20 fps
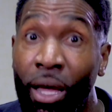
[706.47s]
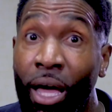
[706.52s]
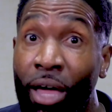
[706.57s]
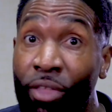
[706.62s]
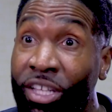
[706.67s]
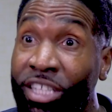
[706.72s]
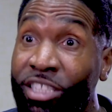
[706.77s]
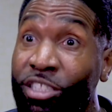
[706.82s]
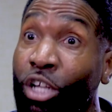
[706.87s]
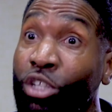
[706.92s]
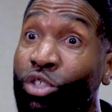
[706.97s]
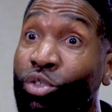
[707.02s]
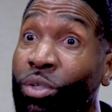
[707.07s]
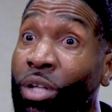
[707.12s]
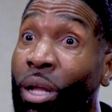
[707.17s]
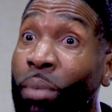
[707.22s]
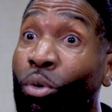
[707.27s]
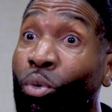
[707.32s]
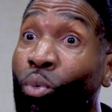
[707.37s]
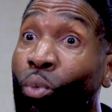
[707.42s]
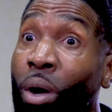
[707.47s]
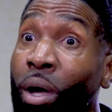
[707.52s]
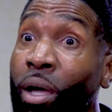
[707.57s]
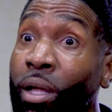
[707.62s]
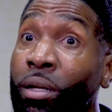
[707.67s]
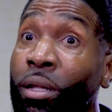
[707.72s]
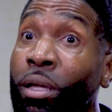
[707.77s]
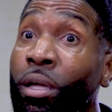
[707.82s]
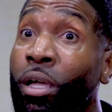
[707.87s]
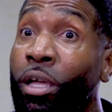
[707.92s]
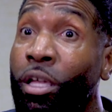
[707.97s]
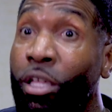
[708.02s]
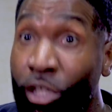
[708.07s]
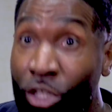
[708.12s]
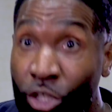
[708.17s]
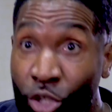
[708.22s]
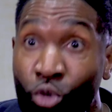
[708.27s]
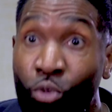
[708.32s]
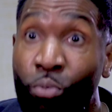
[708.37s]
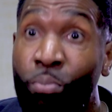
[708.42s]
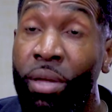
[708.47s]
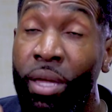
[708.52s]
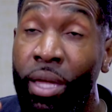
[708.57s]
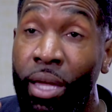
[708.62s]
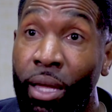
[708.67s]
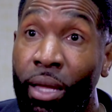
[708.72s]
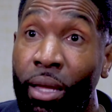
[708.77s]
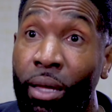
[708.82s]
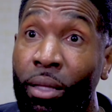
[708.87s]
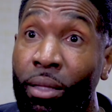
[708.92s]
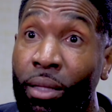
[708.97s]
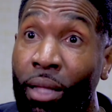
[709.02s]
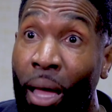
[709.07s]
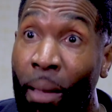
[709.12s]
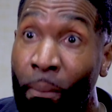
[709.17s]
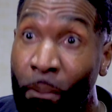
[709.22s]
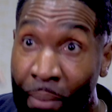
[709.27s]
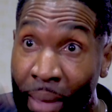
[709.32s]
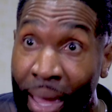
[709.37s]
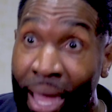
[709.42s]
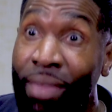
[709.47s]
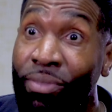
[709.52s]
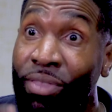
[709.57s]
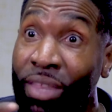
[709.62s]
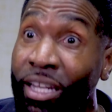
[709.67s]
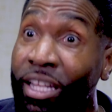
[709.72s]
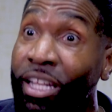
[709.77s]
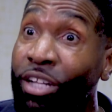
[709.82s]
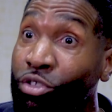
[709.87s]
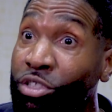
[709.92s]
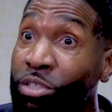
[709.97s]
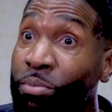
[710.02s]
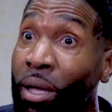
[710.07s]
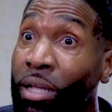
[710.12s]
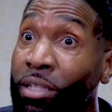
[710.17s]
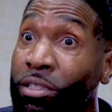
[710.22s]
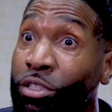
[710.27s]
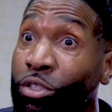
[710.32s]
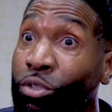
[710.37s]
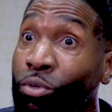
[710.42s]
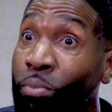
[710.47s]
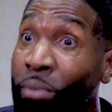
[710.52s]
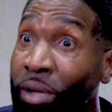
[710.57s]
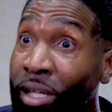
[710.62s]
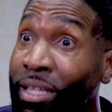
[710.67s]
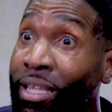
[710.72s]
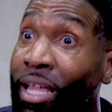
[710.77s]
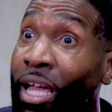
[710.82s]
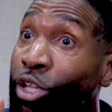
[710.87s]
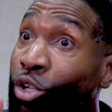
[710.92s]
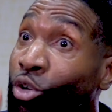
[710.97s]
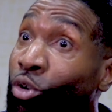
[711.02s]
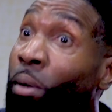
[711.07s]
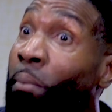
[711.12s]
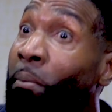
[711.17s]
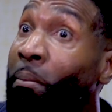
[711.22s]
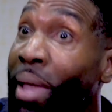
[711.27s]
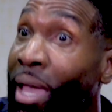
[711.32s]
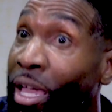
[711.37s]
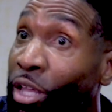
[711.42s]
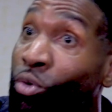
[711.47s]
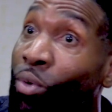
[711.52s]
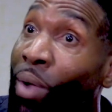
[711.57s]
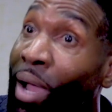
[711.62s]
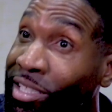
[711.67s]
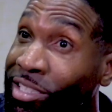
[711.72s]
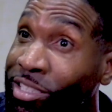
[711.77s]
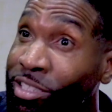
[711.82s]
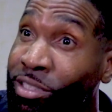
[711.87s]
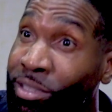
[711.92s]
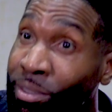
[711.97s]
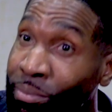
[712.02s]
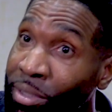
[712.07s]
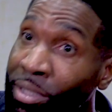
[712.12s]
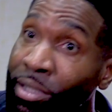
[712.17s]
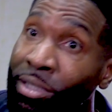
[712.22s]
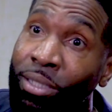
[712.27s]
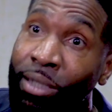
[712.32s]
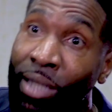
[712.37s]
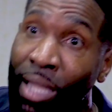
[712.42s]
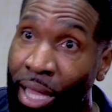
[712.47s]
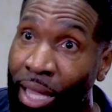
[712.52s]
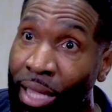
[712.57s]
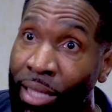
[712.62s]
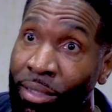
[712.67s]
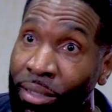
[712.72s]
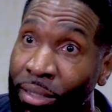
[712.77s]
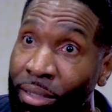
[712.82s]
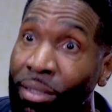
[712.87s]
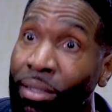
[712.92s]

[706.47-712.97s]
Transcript: I think it starts with number one, you being a man that it could respond to, meaning that you're a man who actually submitted to God,